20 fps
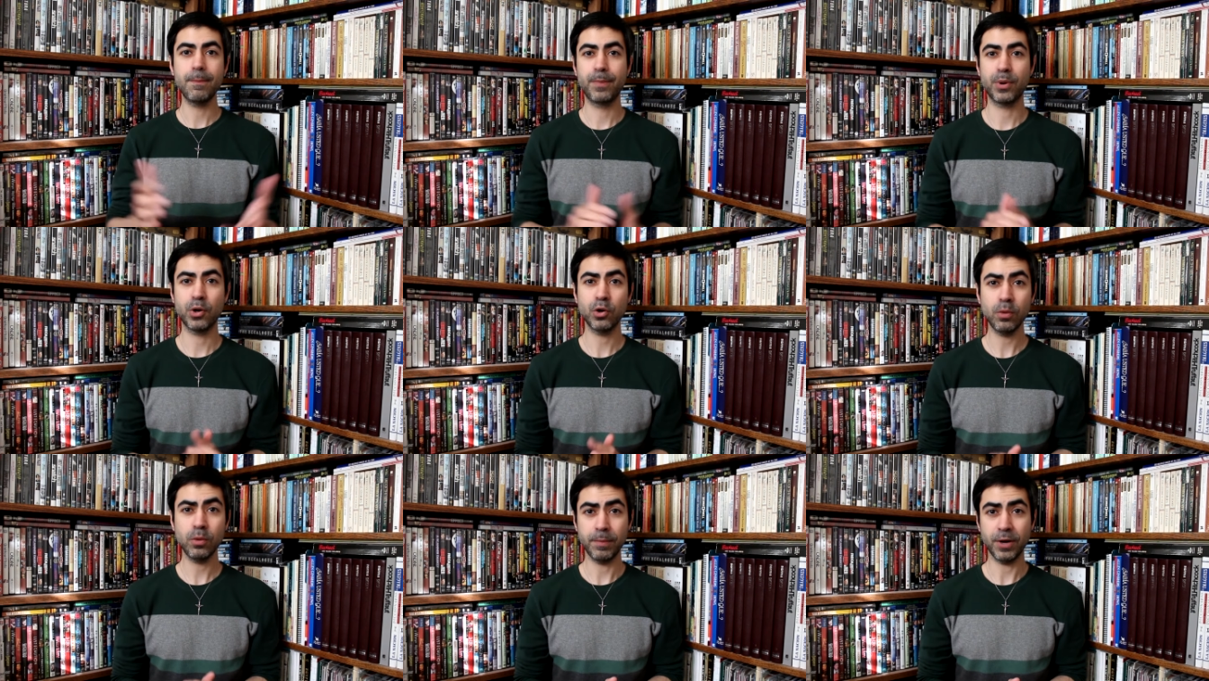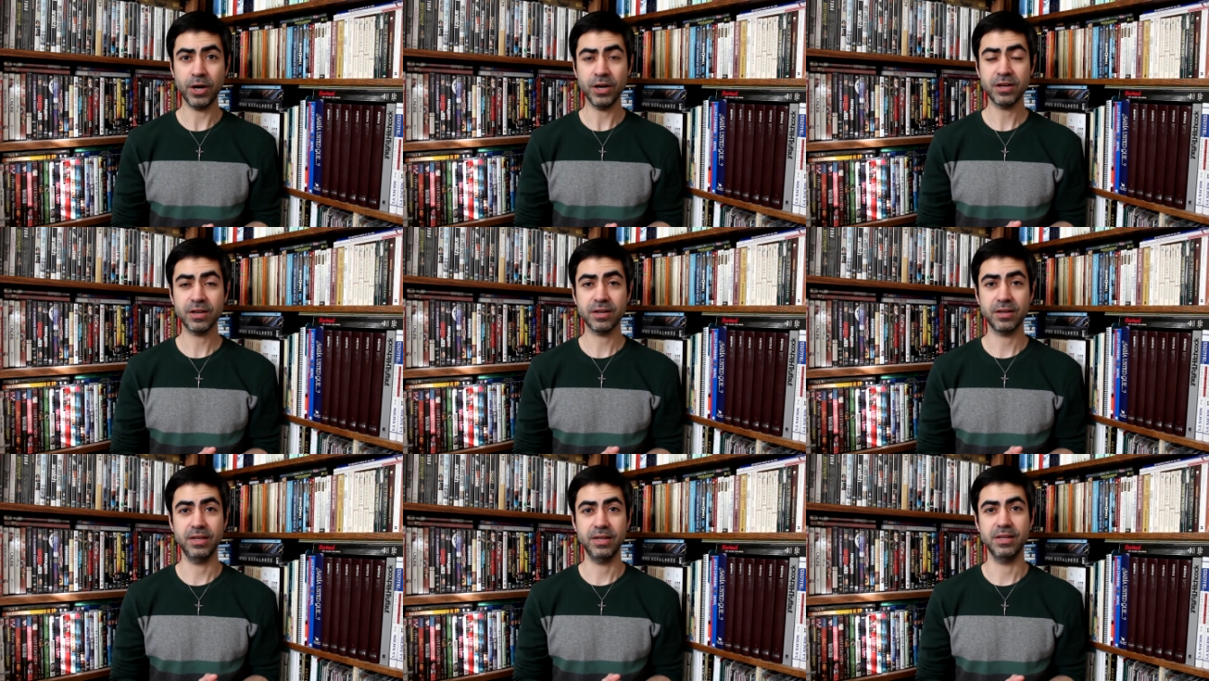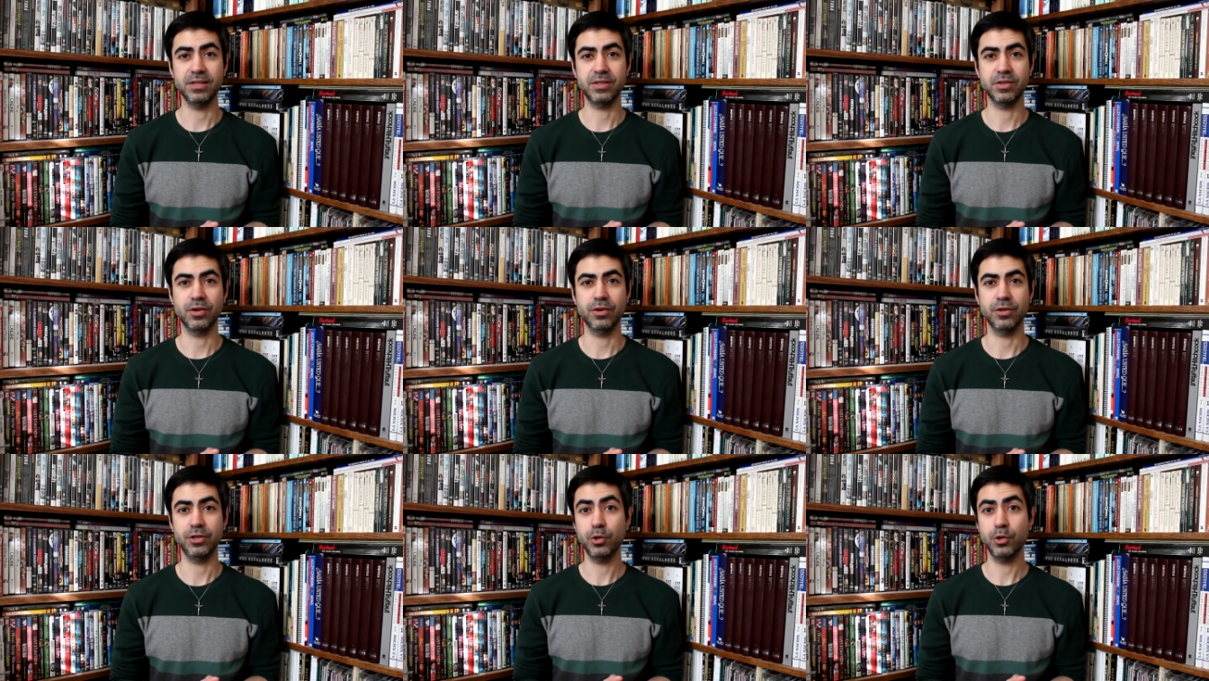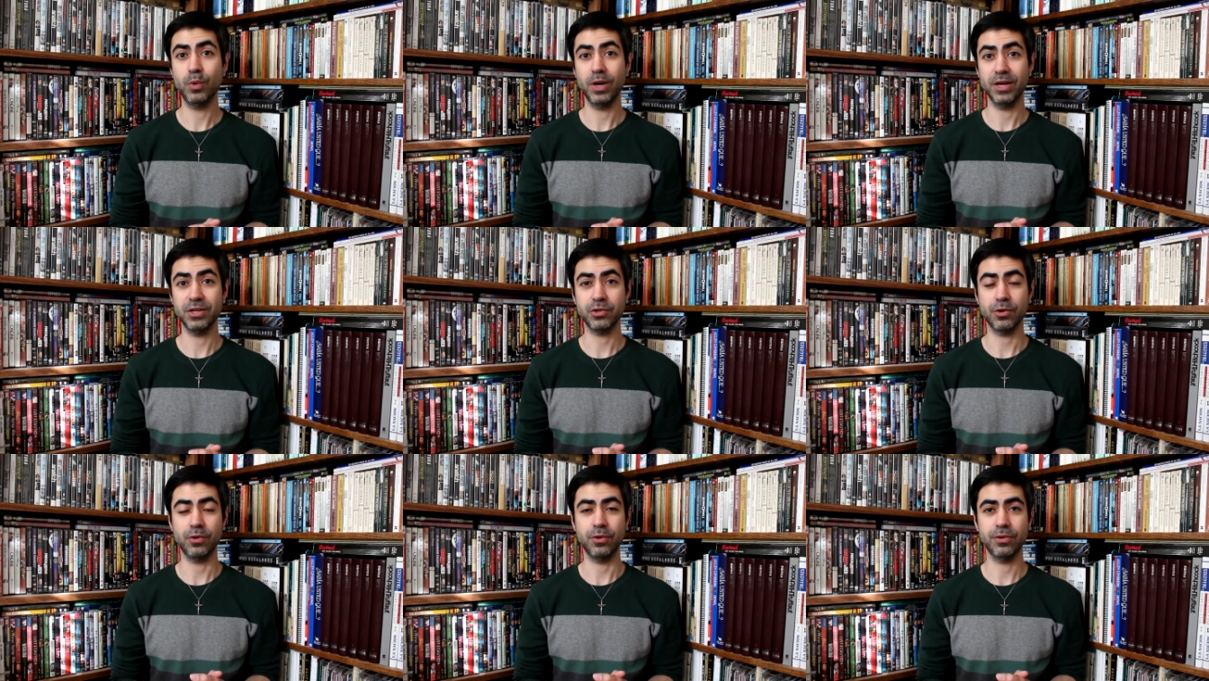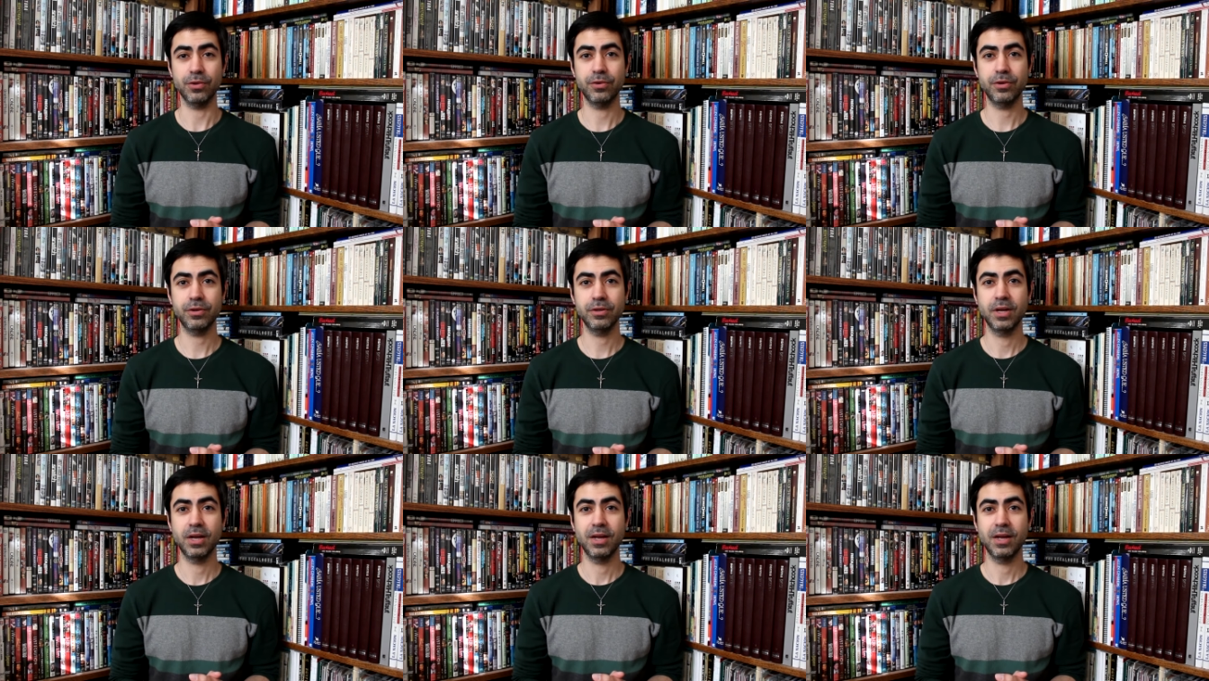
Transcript: Pearl Buck is a US author,